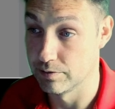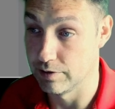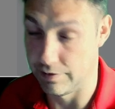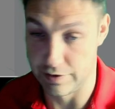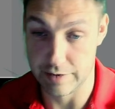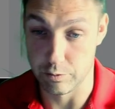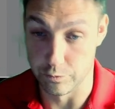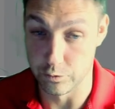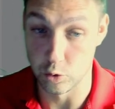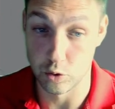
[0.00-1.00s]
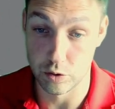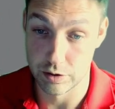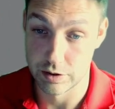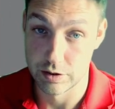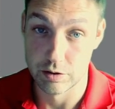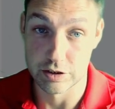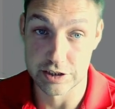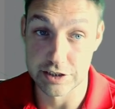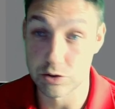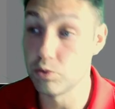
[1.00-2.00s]
If a level 4
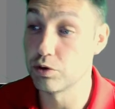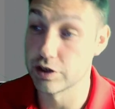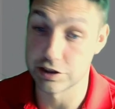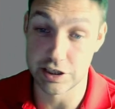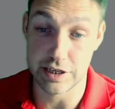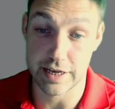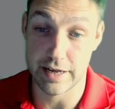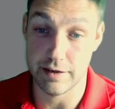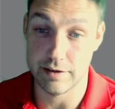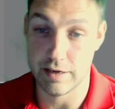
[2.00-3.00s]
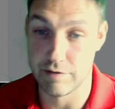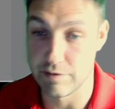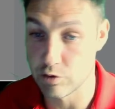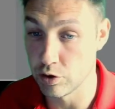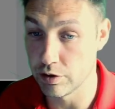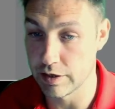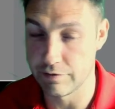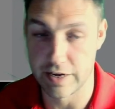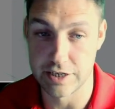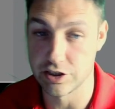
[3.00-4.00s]
says, "Oh, can I see that?" If
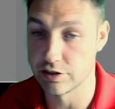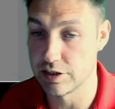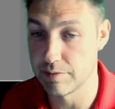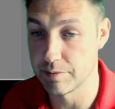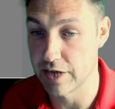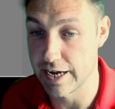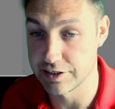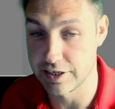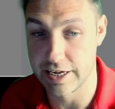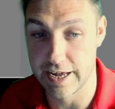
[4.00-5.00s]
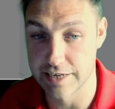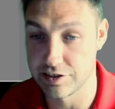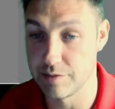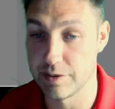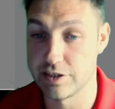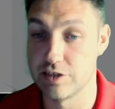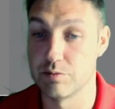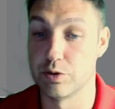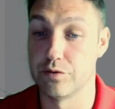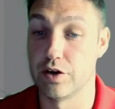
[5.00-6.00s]
a HR team member has the ability to
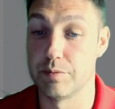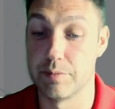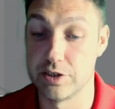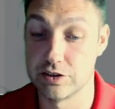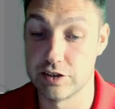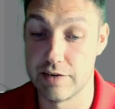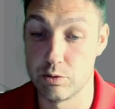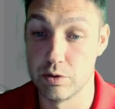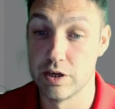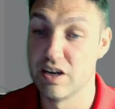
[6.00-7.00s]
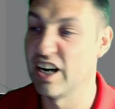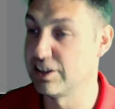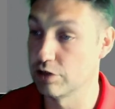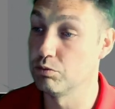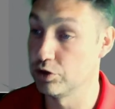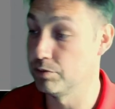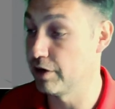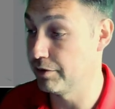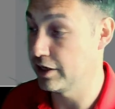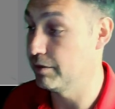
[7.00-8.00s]
modify a permissions level, I don't want them
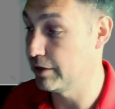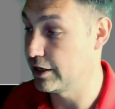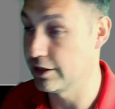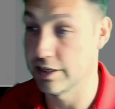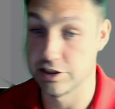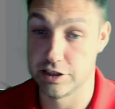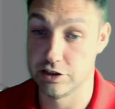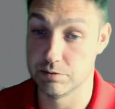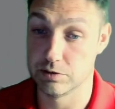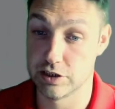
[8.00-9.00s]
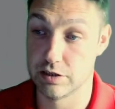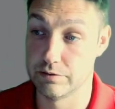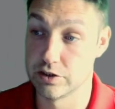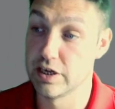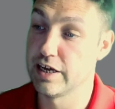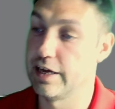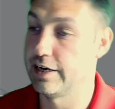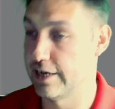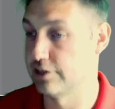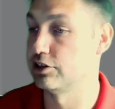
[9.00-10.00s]
going in and making that change themselves. It
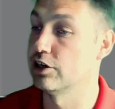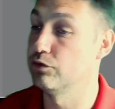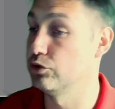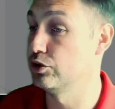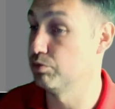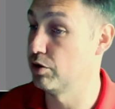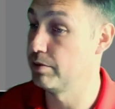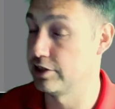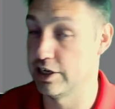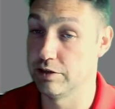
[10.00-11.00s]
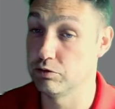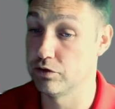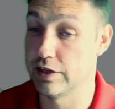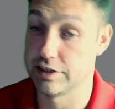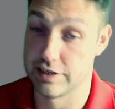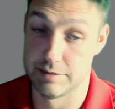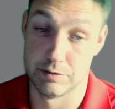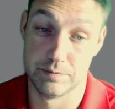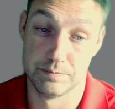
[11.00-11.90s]
has to go through the proper channels for that to happen.